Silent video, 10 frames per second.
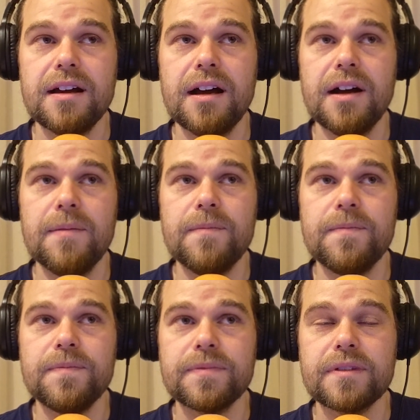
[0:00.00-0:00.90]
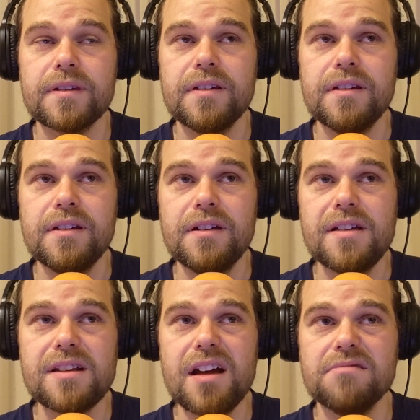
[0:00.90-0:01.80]
I
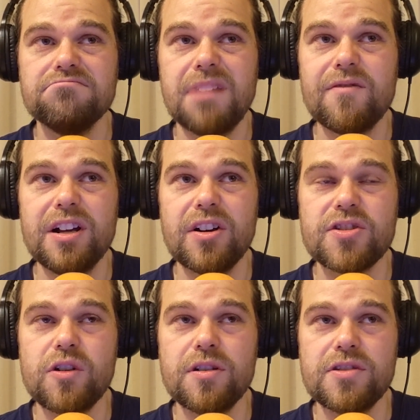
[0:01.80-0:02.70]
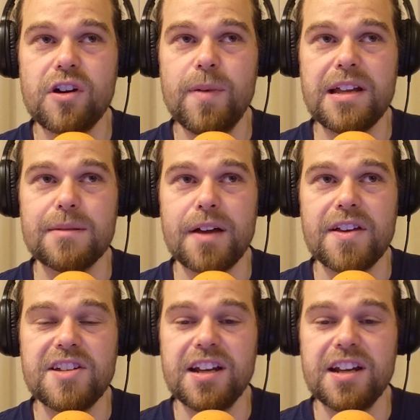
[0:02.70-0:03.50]
don't know. I haven't really got a strong opinion about this.